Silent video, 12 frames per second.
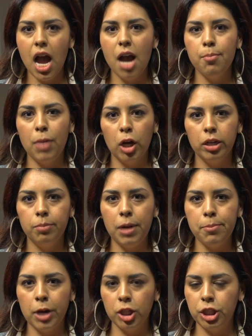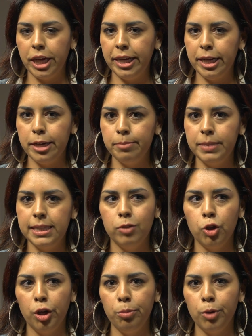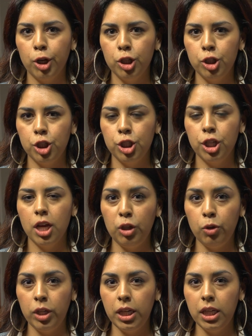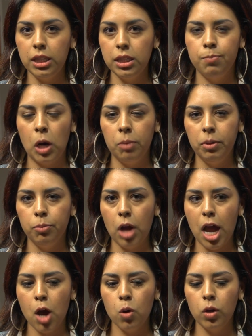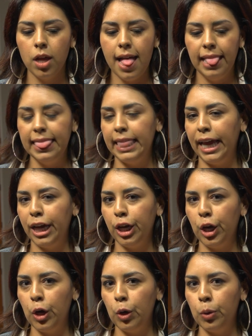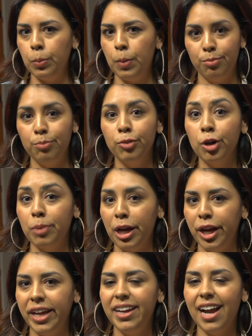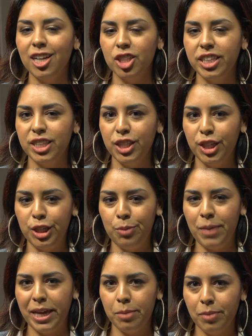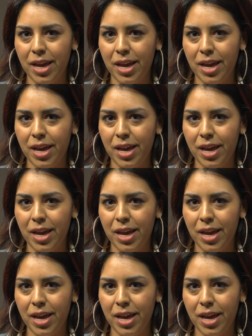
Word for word: by Marc Jacobs, Tory Burch, Beauty, Bobbi Brown, Lancome, Burberry actually has a good new makeup